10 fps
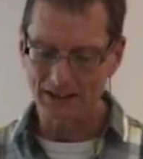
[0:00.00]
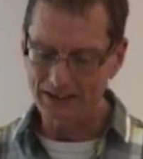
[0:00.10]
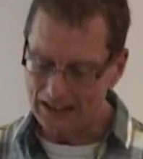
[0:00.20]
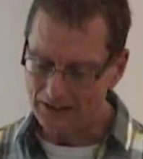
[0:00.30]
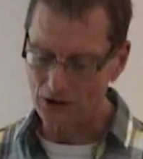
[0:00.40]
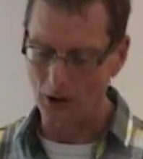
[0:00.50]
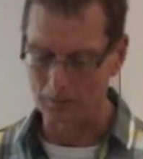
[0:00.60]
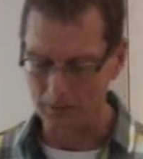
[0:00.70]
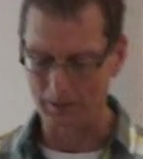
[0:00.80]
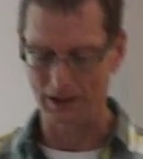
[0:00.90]
the need to
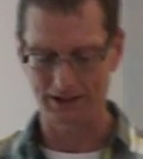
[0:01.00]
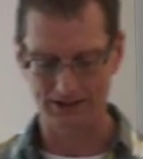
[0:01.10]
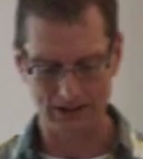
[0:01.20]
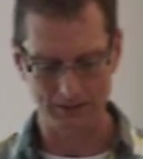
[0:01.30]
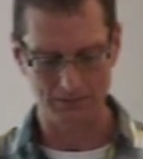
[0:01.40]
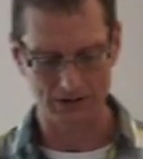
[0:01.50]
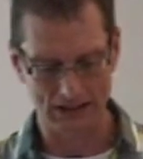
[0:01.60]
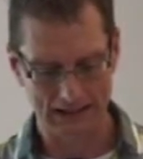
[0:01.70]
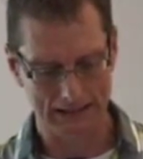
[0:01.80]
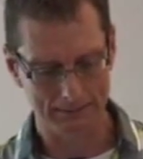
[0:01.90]
compromise
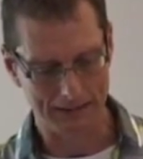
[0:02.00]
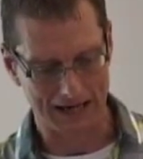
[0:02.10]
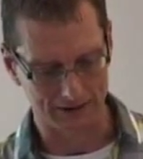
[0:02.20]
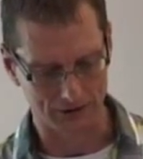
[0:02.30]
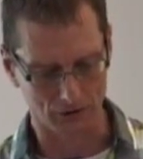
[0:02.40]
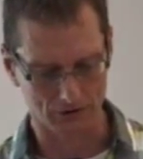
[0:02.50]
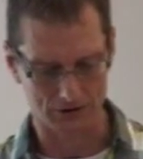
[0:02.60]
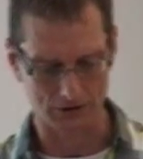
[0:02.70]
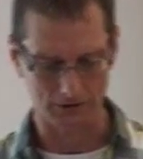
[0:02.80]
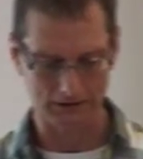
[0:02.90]
seems
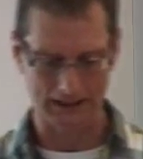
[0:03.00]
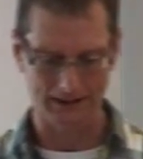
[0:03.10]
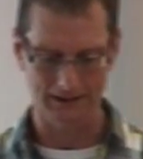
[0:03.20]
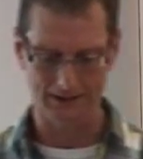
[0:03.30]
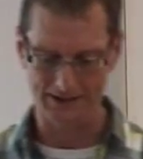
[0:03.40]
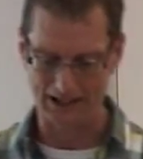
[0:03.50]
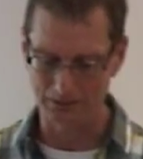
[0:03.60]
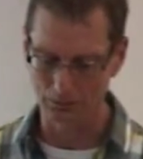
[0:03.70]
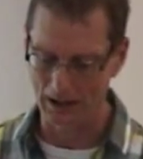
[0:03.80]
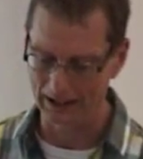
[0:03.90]
paradoxical, and in the
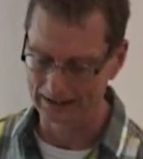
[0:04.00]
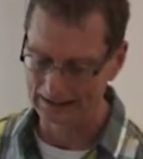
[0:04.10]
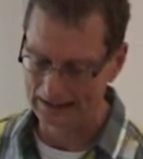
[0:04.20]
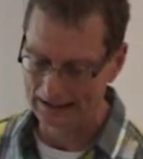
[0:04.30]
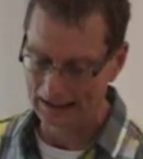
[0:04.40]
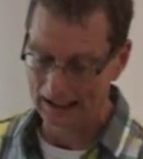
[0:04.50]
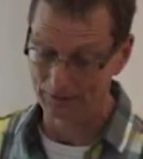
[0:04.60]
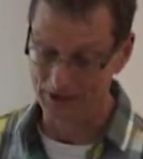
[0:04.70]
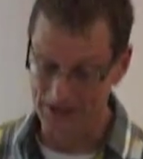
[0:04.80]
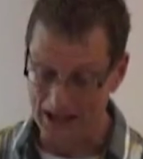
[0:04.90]
same way, and
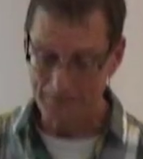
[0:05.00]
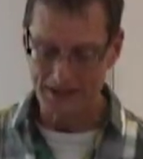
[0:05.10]
for the same